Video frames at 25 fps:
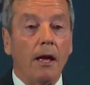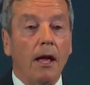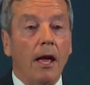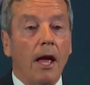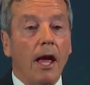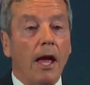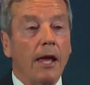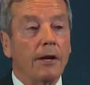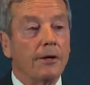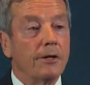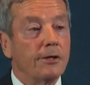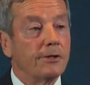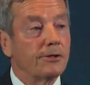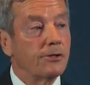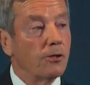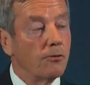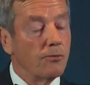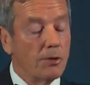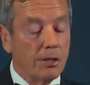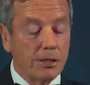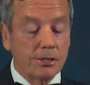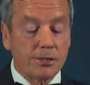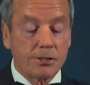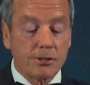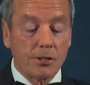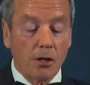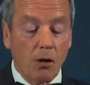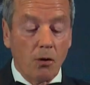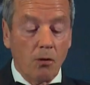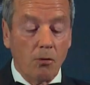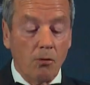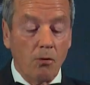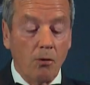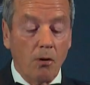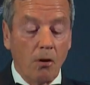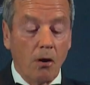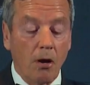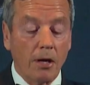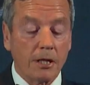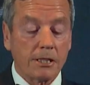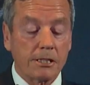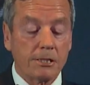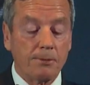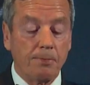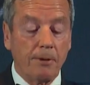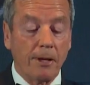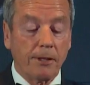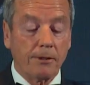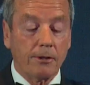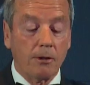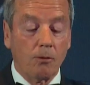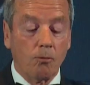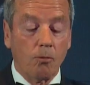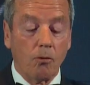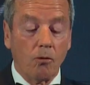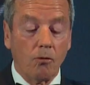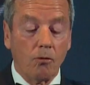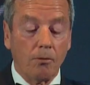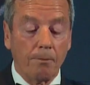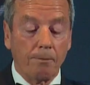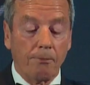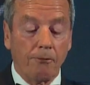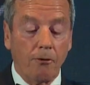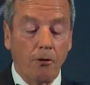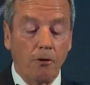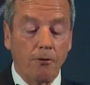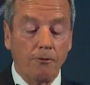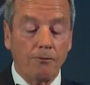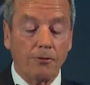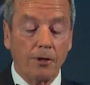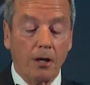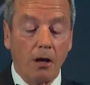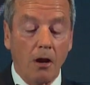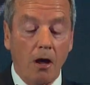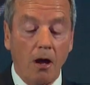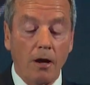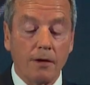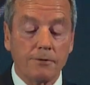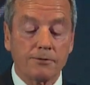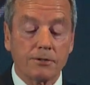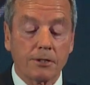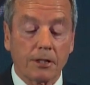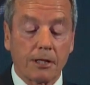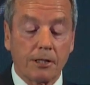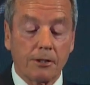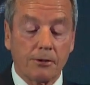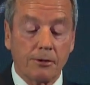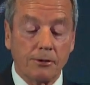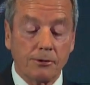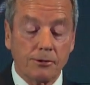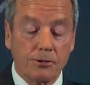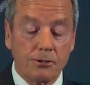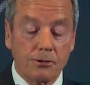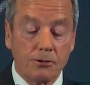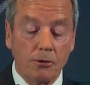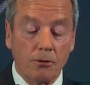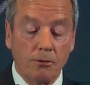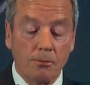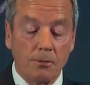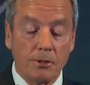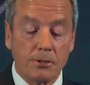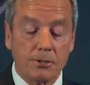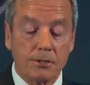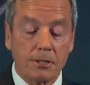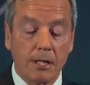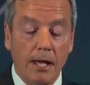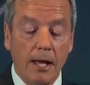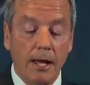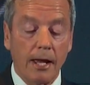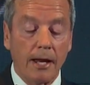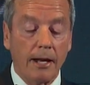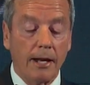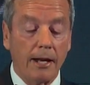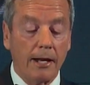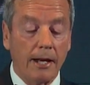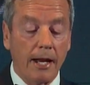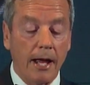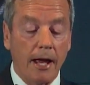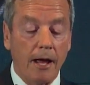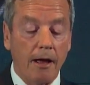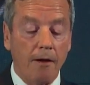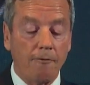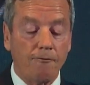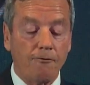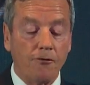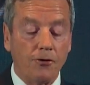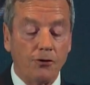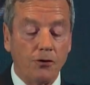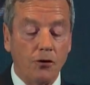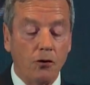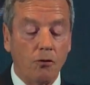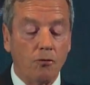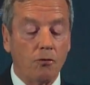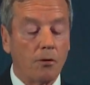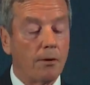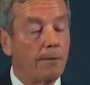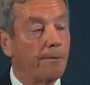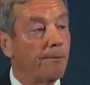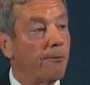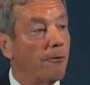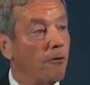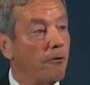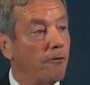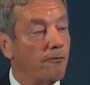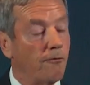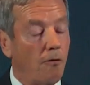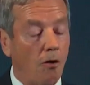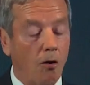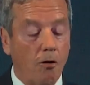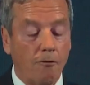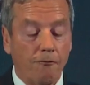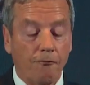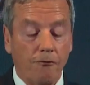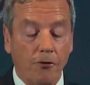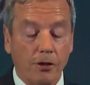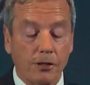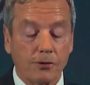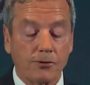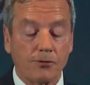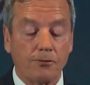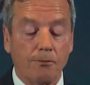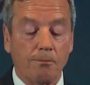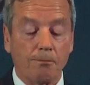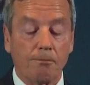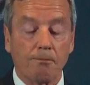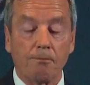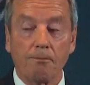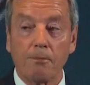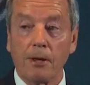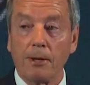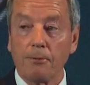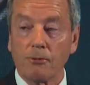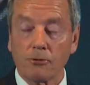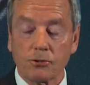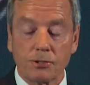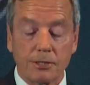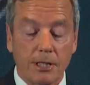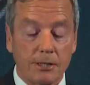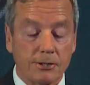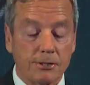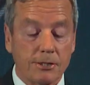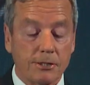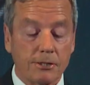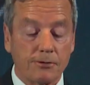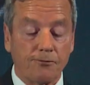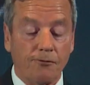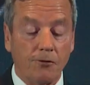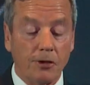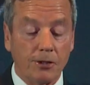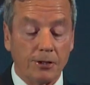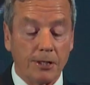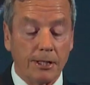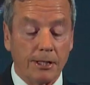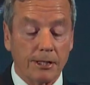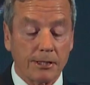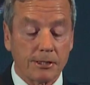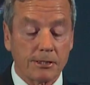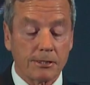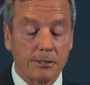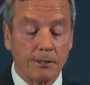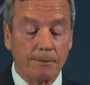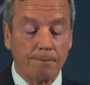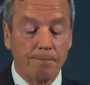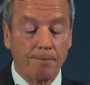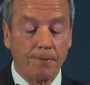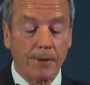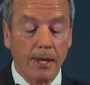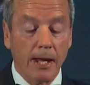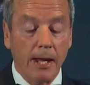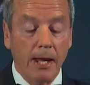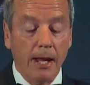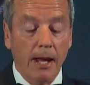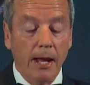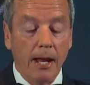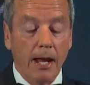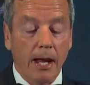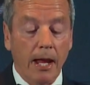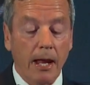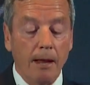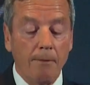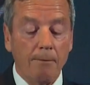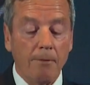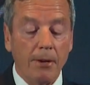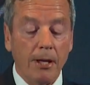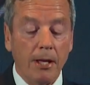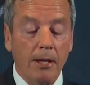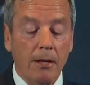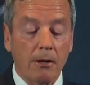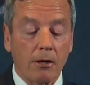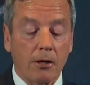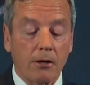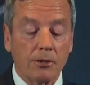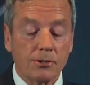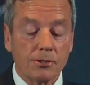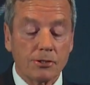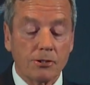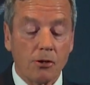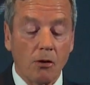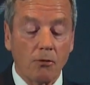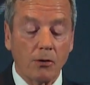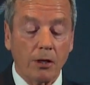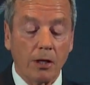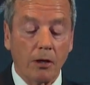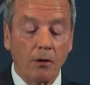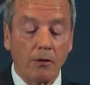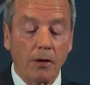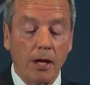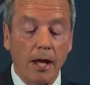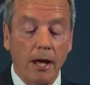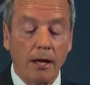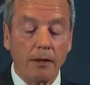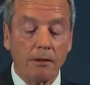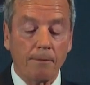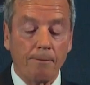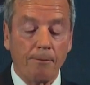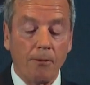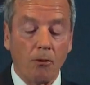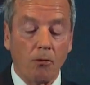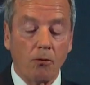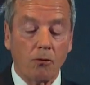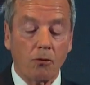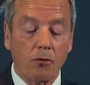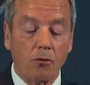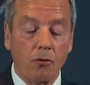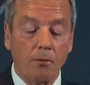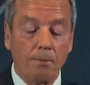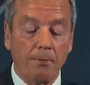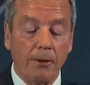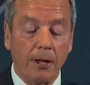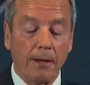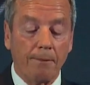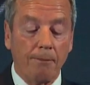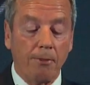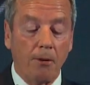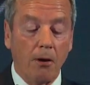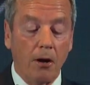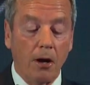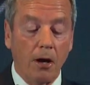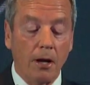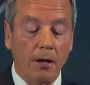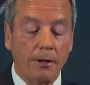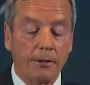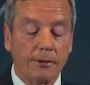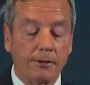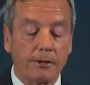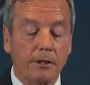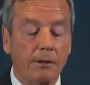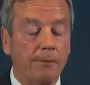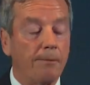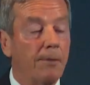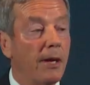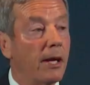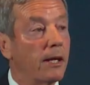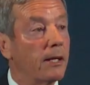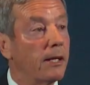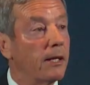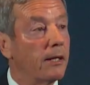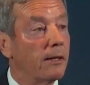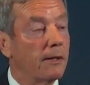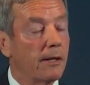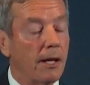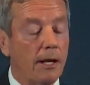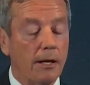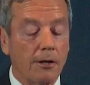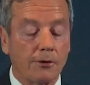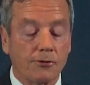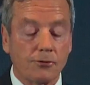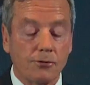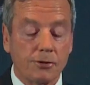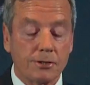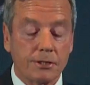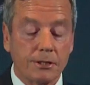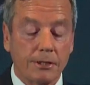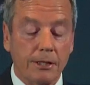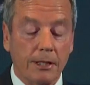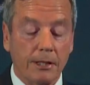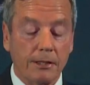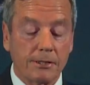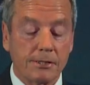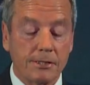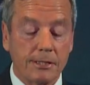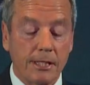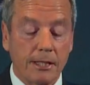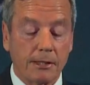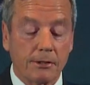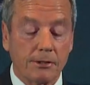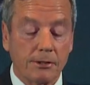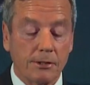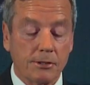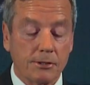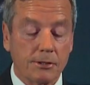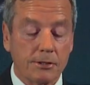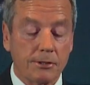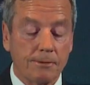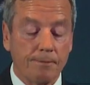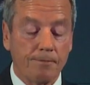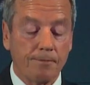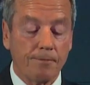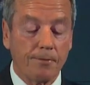and in doing so, I expect it will improve the lives of consumers and allow for new and improved offerings from people such as fintechs. MB are consulting on how the bill could be applied to the banking and electricity sectors.